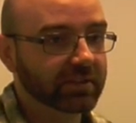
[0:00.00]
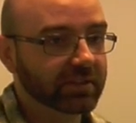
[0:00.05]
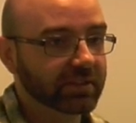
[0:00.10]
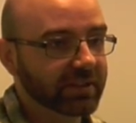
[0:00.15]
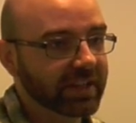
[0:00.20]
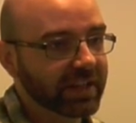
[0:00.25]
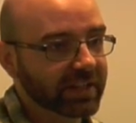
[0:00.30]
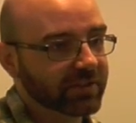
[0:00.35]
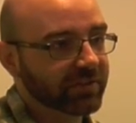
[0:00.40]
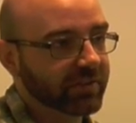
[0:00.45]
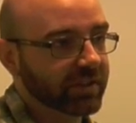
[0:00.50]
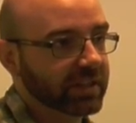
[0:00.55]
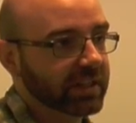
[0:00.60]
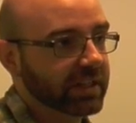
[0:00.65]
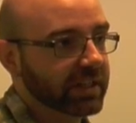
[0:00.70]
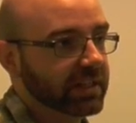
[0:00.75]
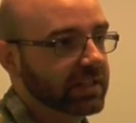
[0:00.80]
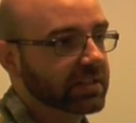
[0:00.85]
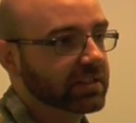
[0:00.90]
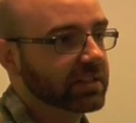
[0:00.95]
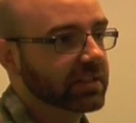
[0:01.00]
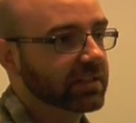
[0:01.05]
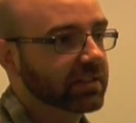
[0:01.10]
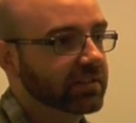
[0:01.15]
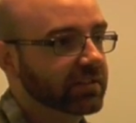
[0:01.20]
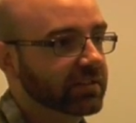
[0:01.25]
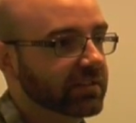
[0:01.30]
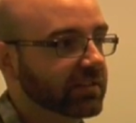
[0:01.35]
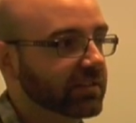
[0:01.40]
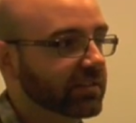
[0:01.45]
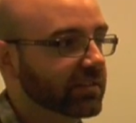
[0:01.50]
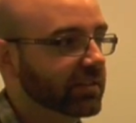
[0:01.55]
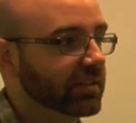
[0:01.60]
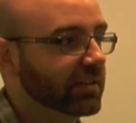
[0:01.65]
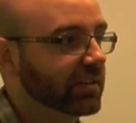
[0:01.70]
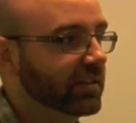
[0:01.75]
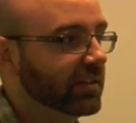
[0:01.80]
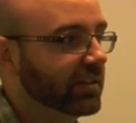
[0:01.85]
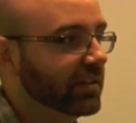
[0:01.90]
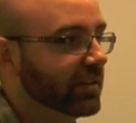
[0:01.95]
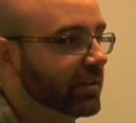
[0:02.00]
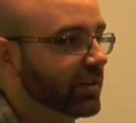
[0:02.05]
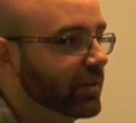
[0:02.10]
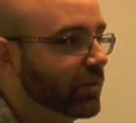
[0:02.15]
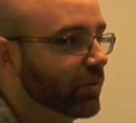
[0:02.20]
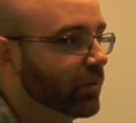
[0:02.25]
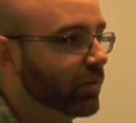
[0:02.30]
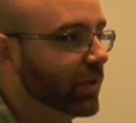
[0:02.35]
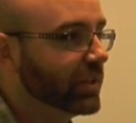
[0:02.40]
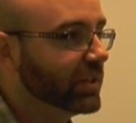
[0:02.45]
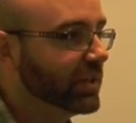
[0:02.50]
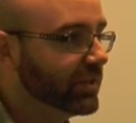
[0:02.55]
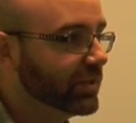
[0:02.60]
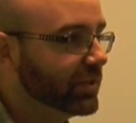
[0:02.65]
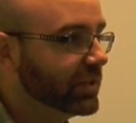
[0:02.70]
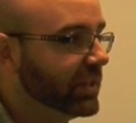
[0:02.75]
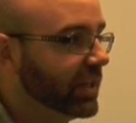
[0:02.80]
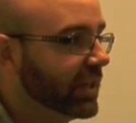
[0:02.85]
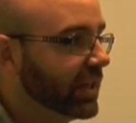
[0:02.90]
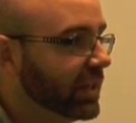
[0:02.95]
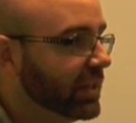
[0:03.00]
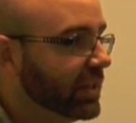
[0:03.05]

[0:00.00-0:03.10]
So that's fairly easy. What's interesting